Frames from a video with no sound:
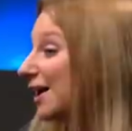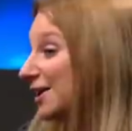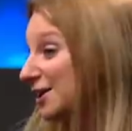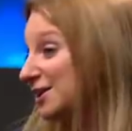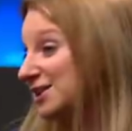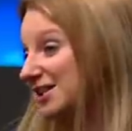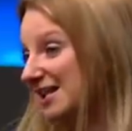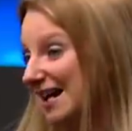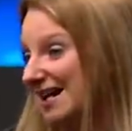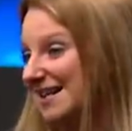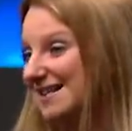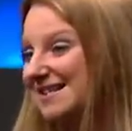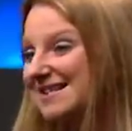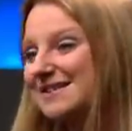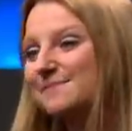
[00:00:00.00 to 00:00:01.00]
Hello
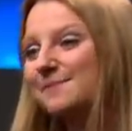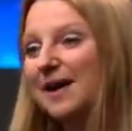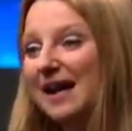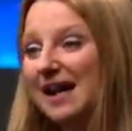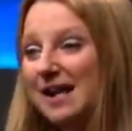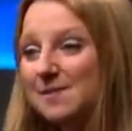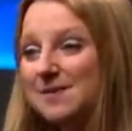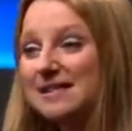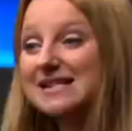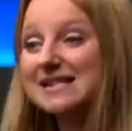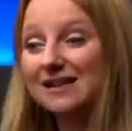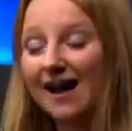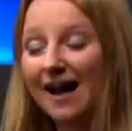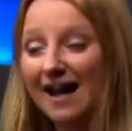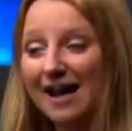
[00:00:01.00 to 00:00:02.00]
Sharks, my name is
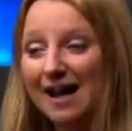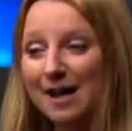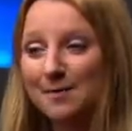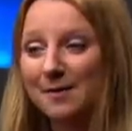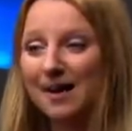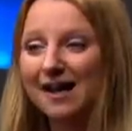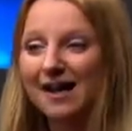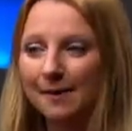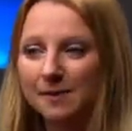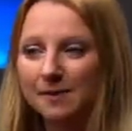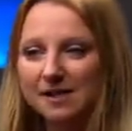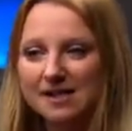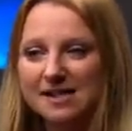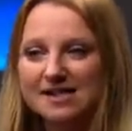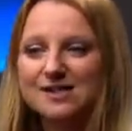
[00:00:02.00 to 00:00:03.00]
Skye and my
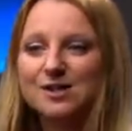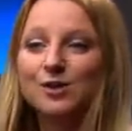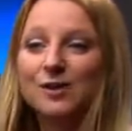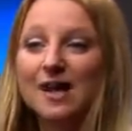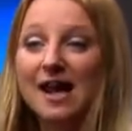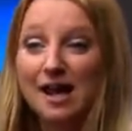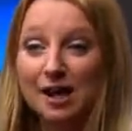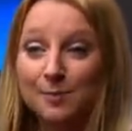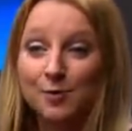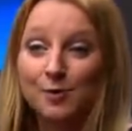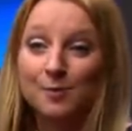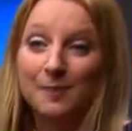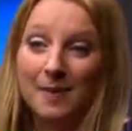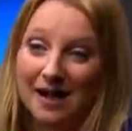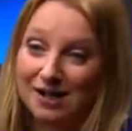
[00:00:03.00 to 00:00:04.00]
company is called
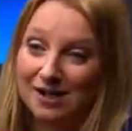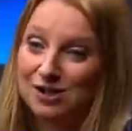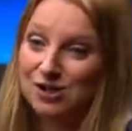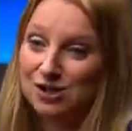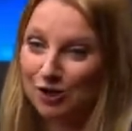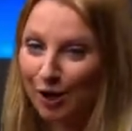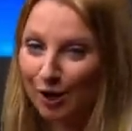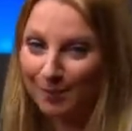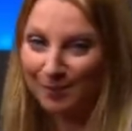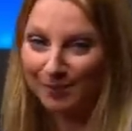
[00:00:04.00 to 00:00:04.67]
Edible Bug Shop.